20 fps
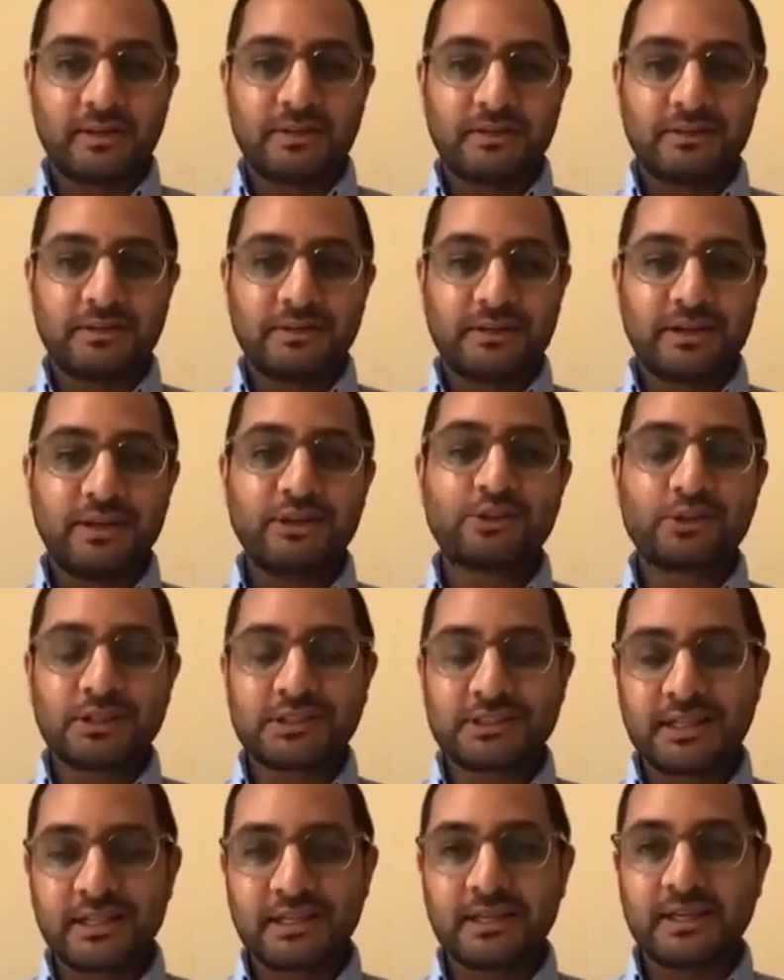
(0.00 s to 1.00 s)

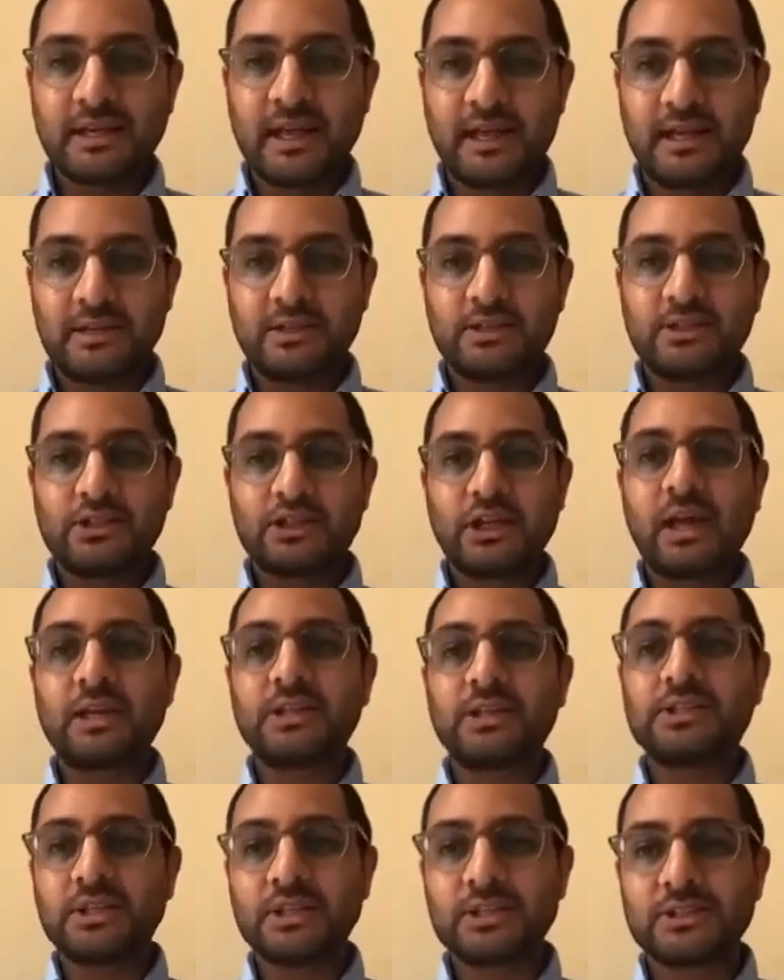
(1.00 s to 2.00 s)
interesting and
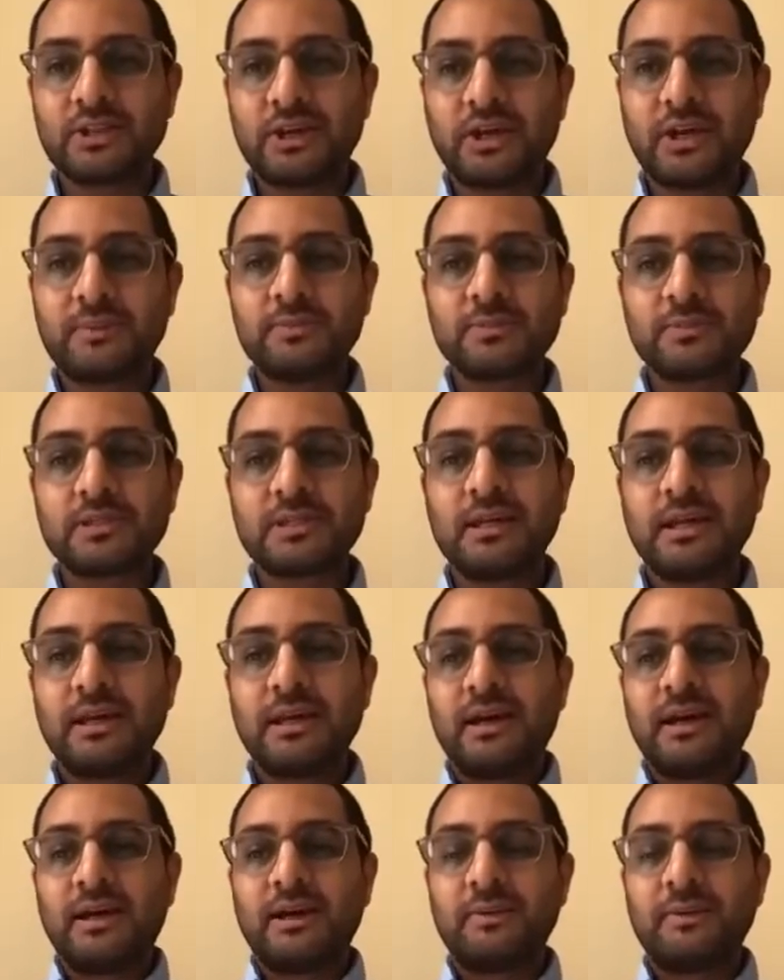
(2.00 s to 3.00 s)
challenging at times.
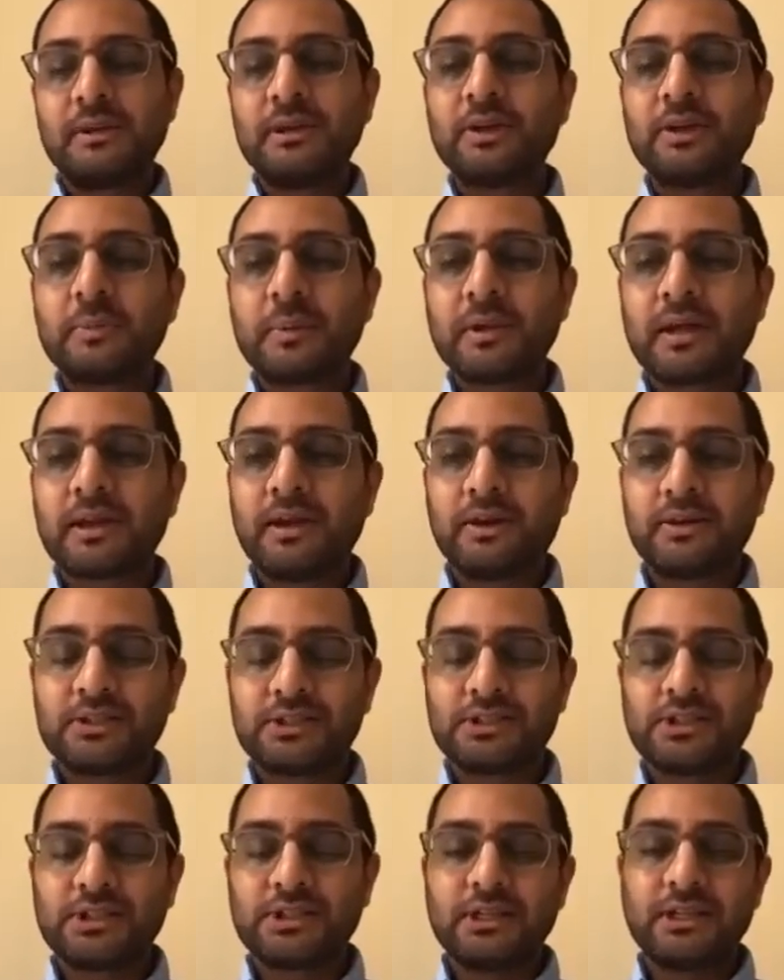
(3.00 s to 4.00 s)
A little bit like
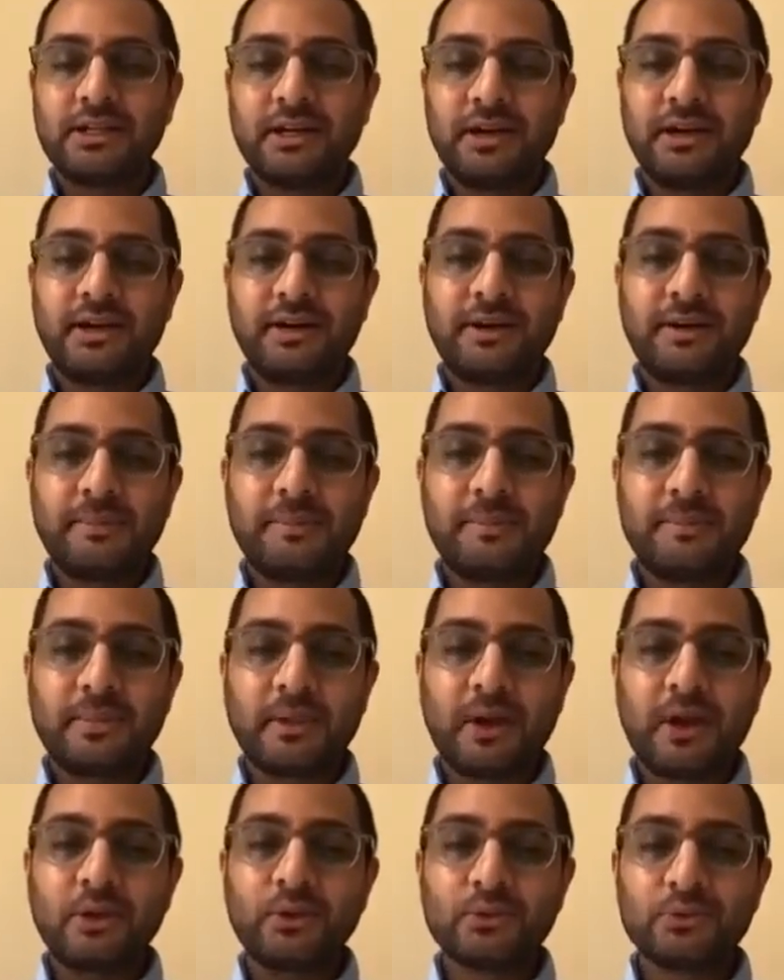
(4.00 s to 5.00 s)
Hershey,
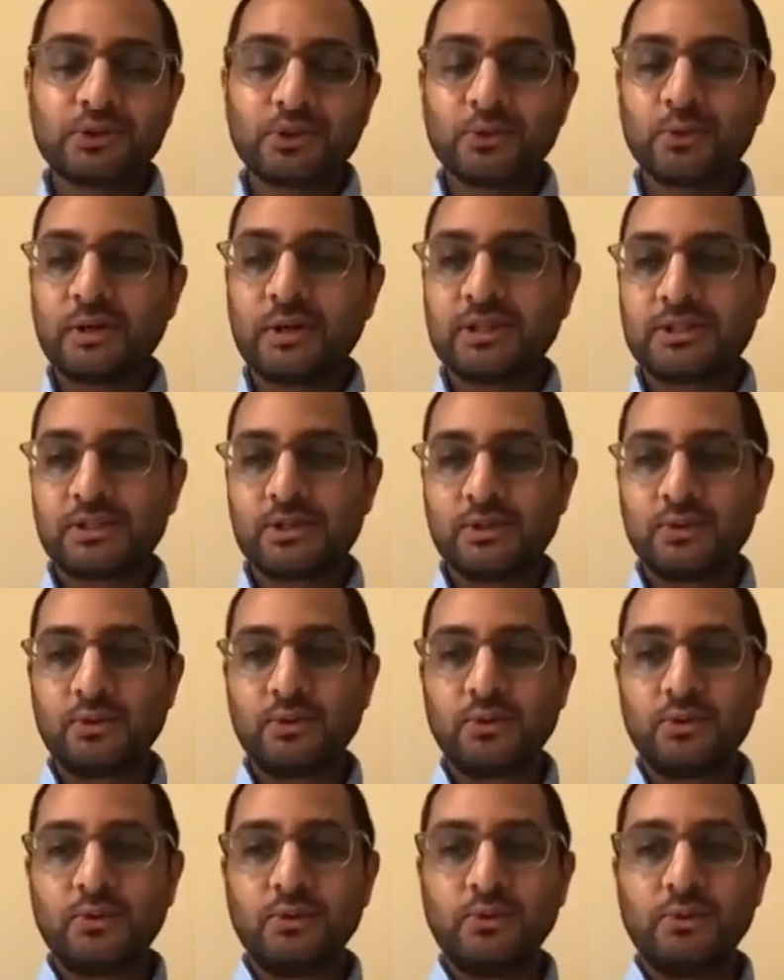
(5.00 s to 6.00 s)
I also wanted
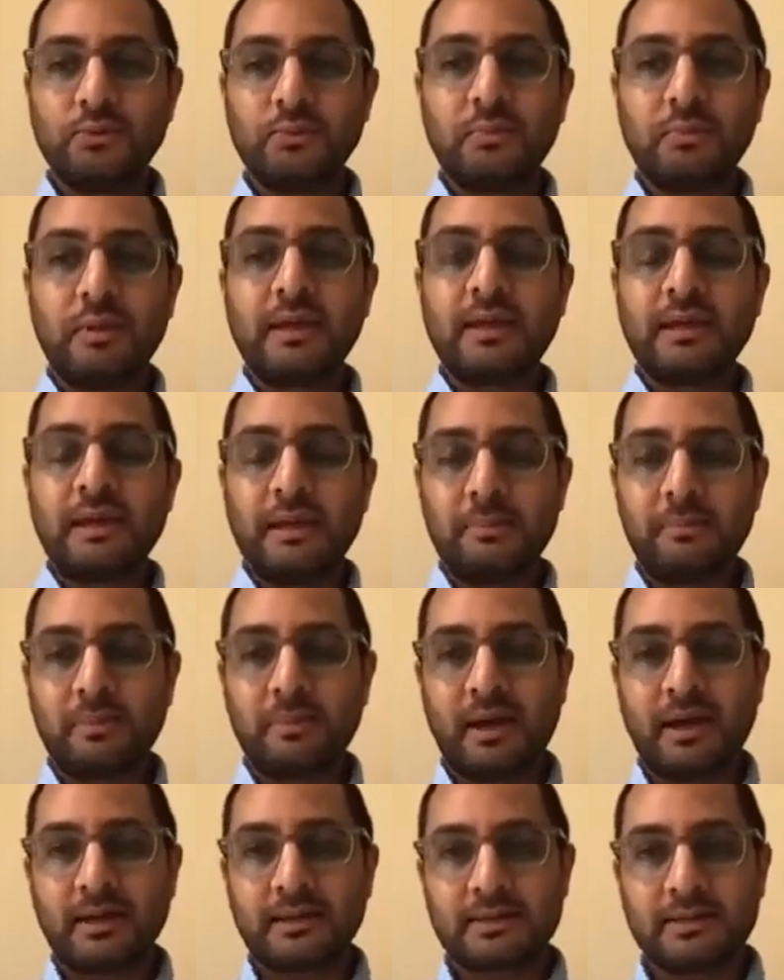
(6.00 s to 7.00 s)
to make an
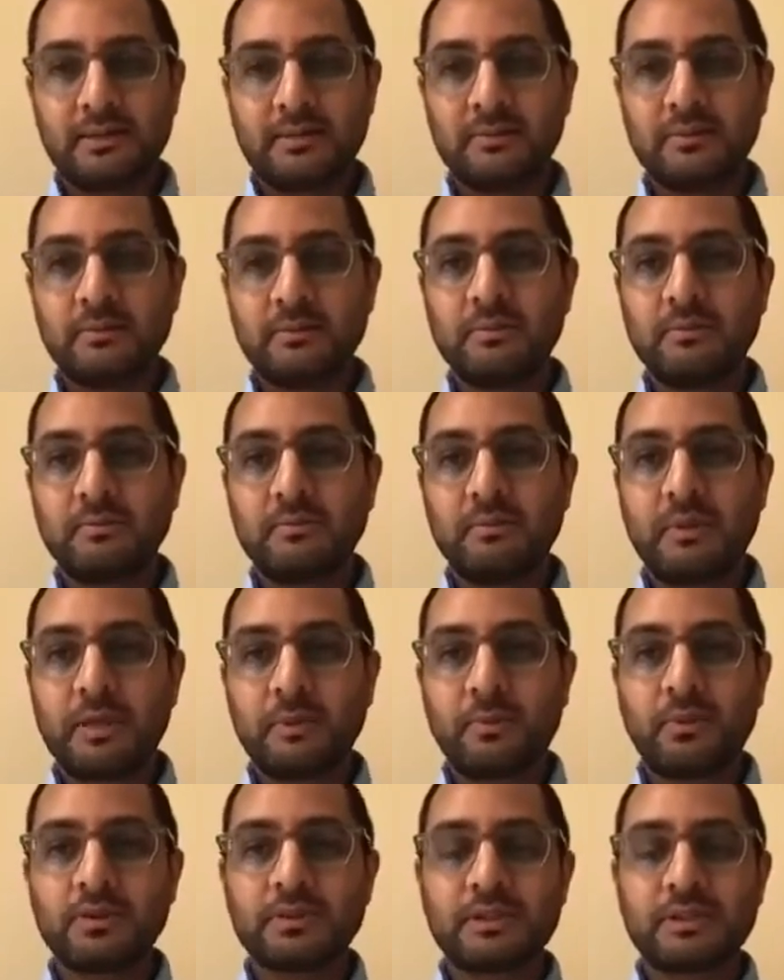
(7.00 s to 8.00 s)
impact and make a
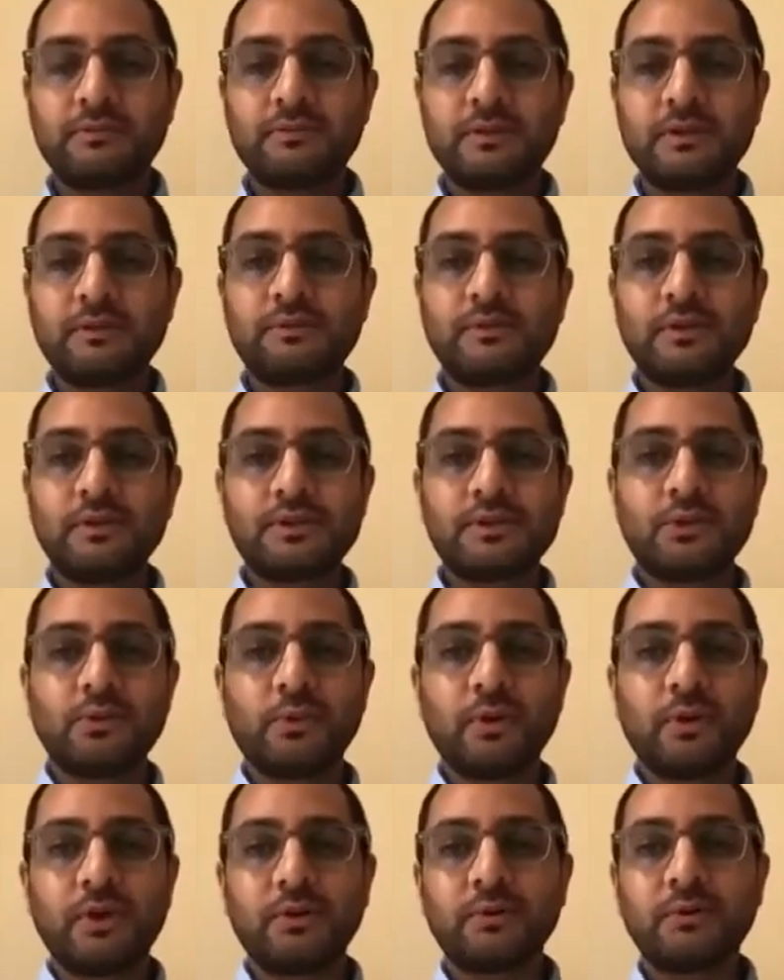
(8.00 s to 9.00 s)
positive difference in the
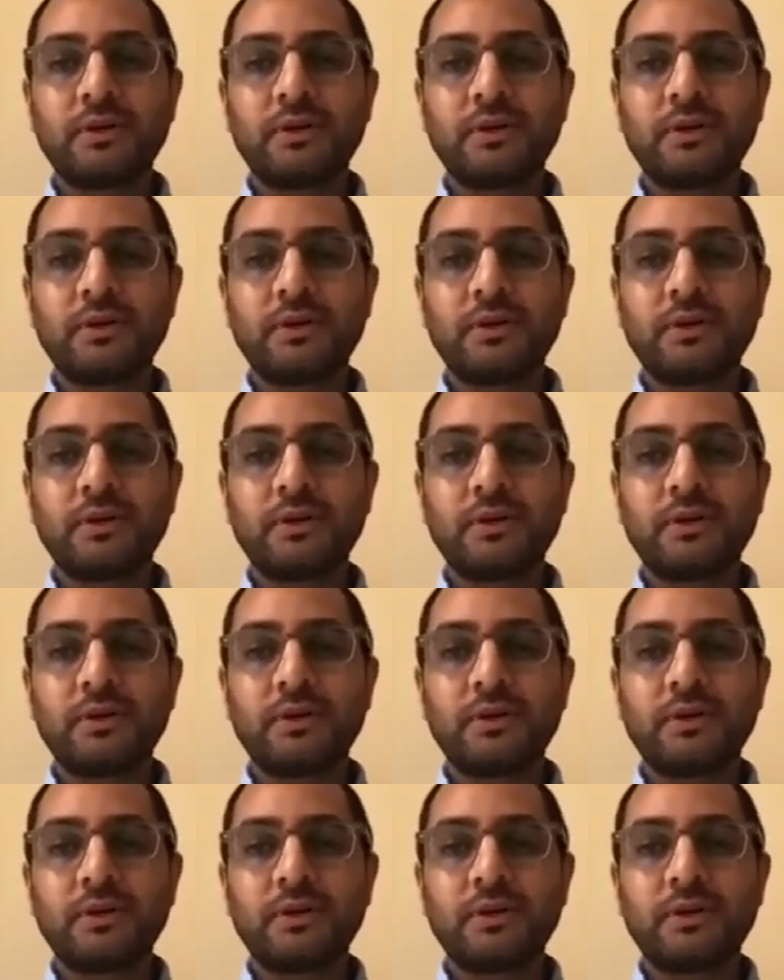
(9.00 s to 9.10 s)
world.